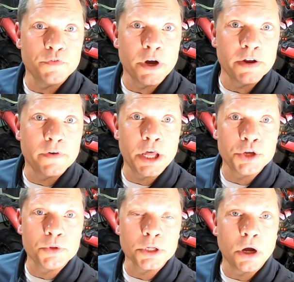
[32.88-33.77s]
you find
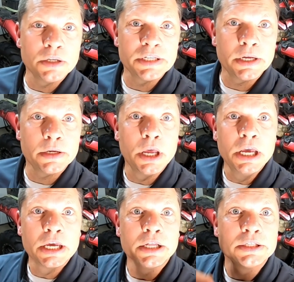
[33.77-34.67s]
value in the content,
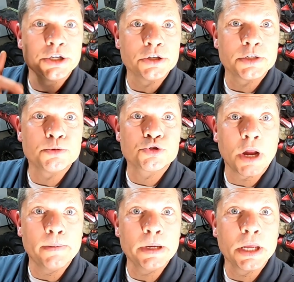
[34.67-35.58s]
consider
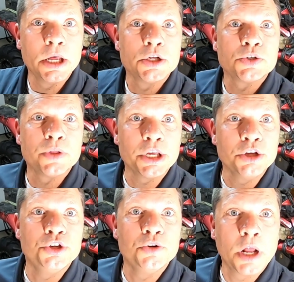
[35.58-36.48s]
subscribing so that
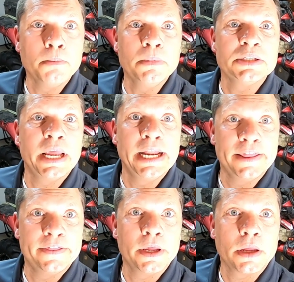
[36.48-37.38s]
you do not miss
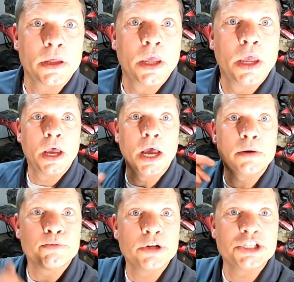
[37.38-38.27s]
anything.
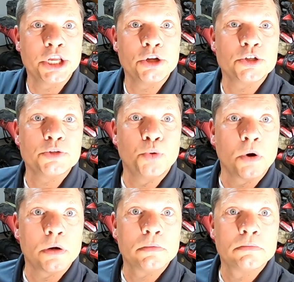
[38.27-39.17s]
I'd appreciate your support.